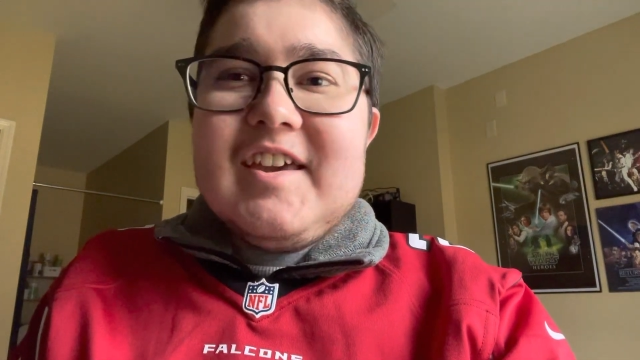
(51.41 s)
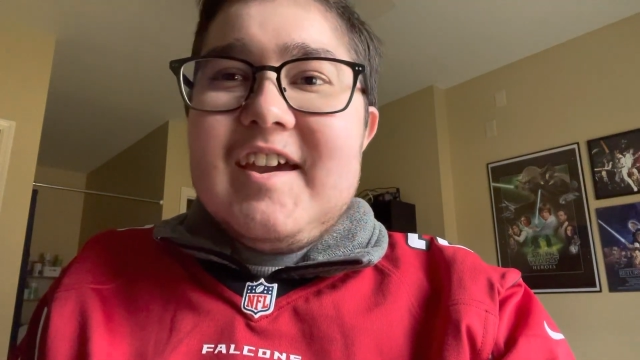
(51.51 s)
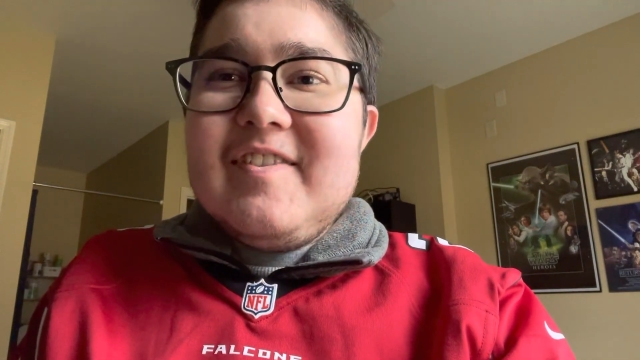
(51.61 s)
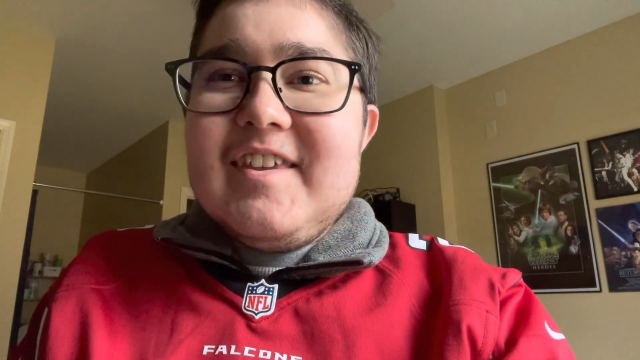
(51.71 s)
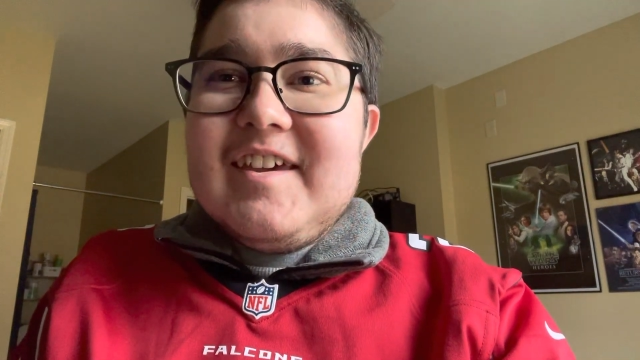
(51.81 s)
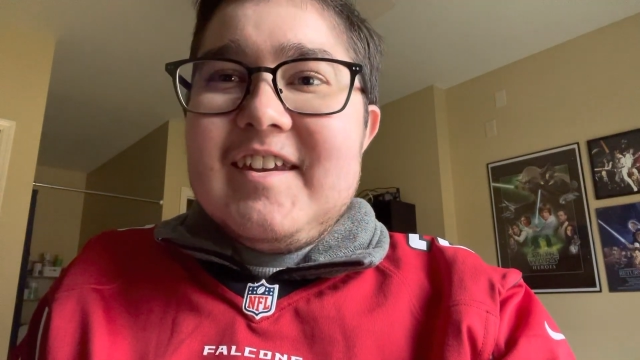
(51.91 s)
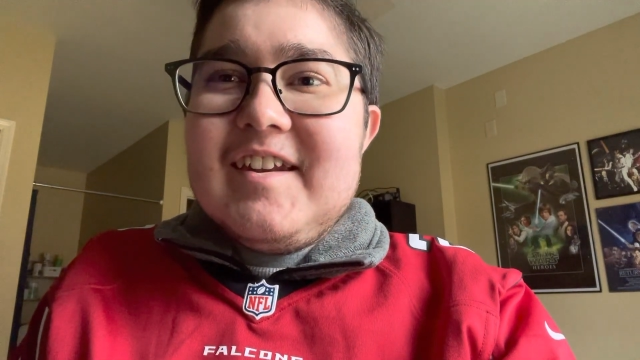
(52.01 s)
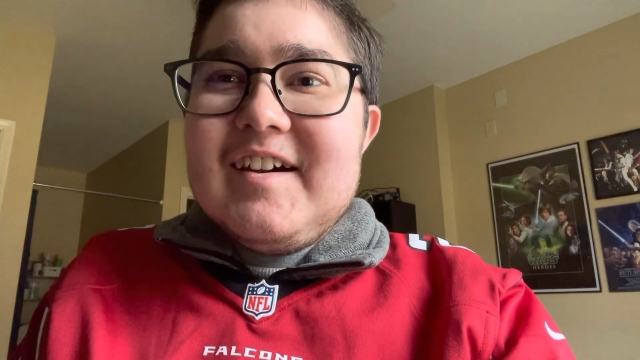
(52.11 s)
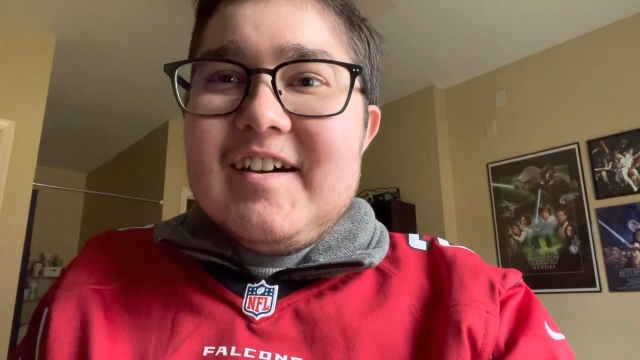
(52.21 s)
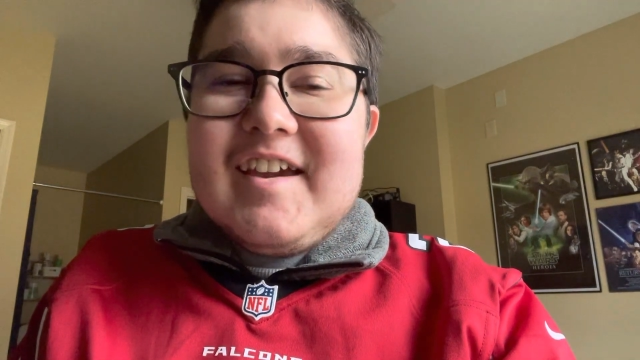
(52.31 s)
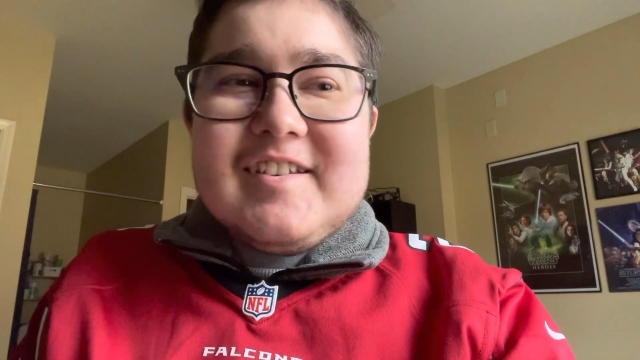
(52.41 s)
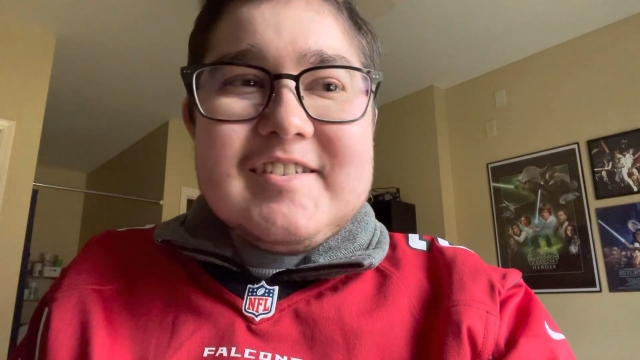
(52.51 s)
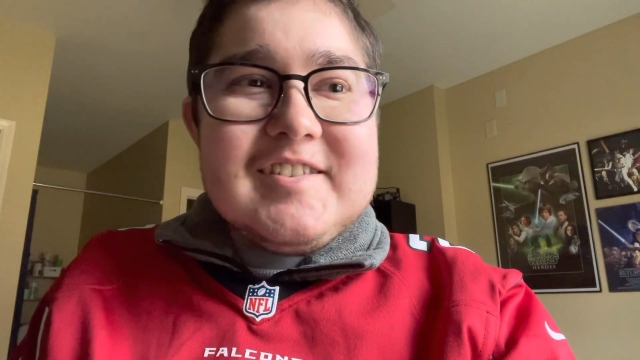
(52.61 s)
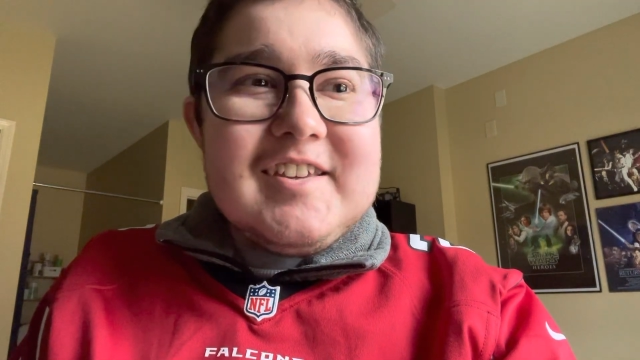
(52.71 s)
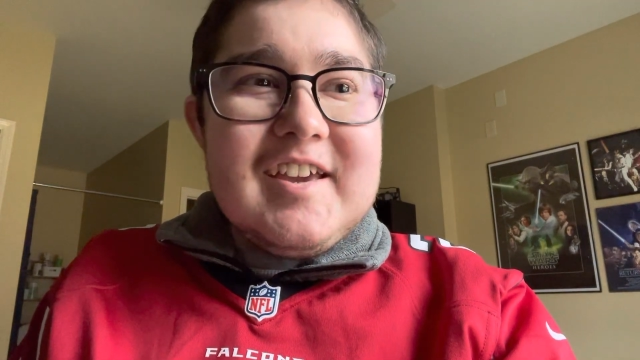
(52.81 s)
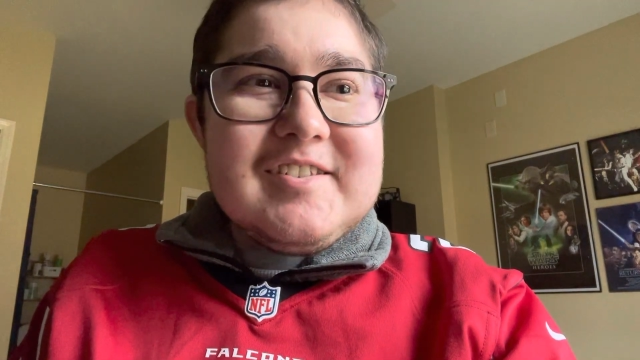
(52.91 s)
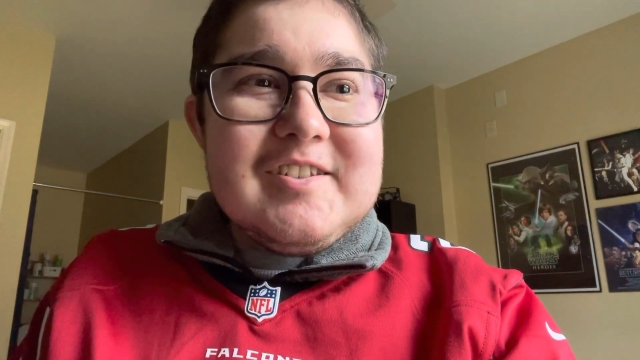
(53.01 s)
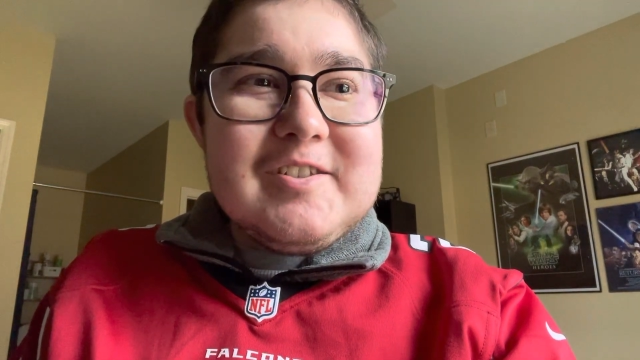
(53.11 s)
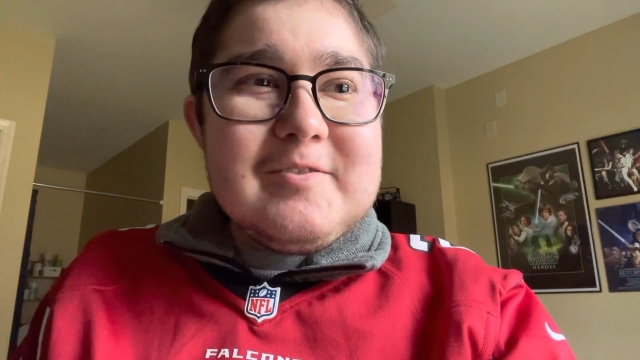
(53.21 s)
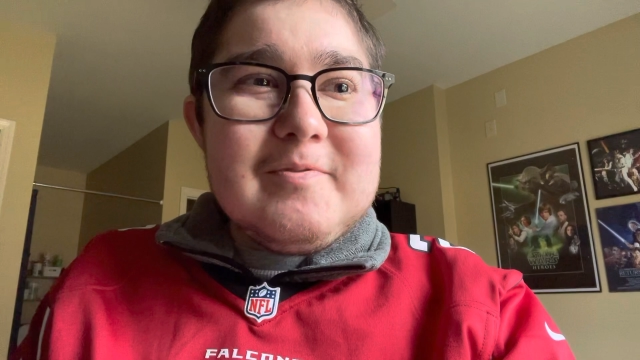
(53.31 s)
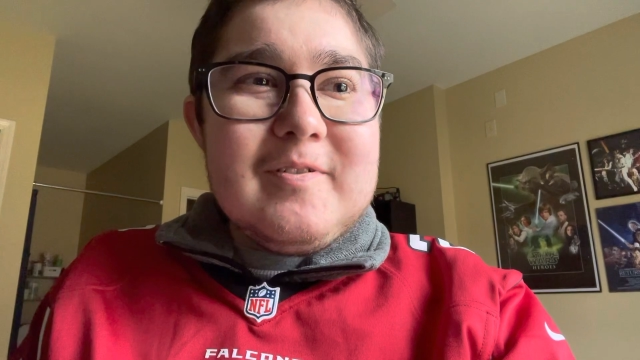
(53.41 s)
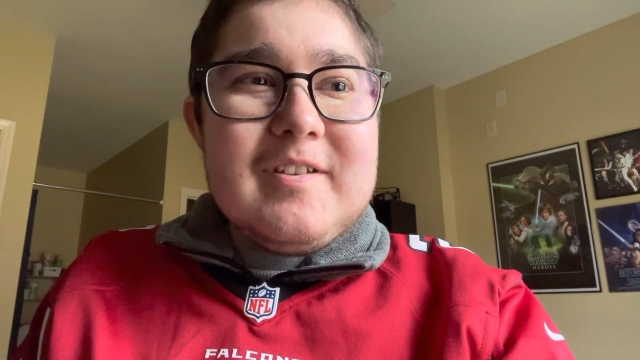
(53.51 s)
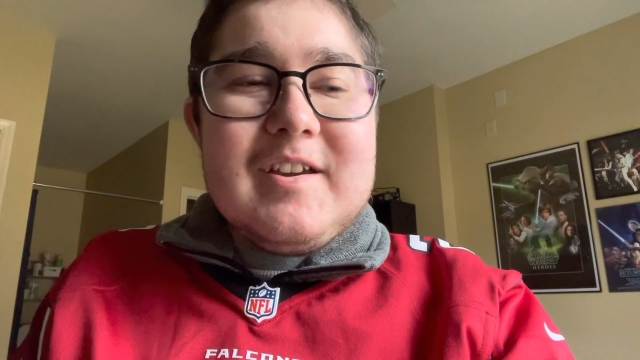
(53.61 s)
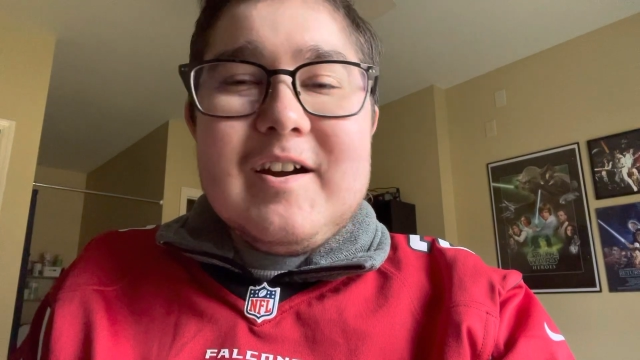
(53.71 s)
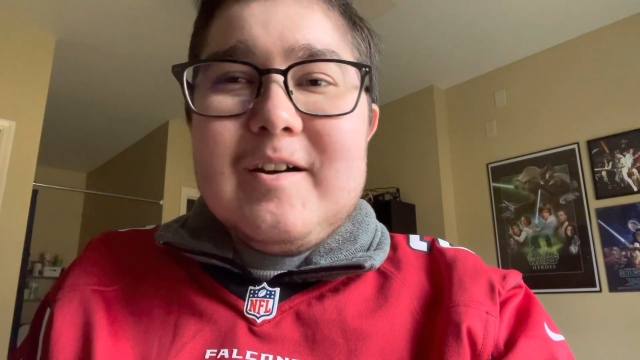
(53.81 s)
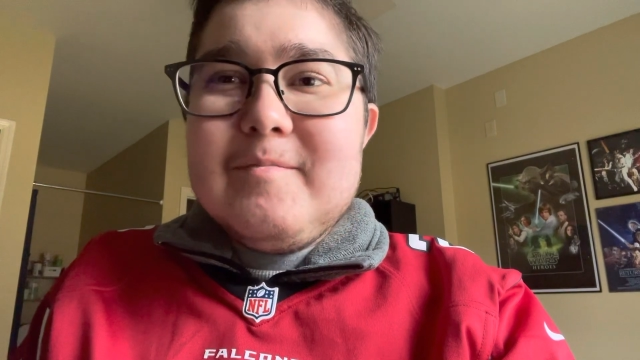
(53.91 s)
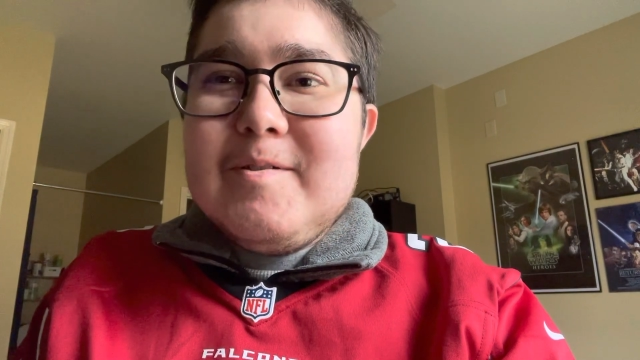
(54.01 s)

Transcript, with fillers: and then, uh, yes, and the, yes, and this is really um,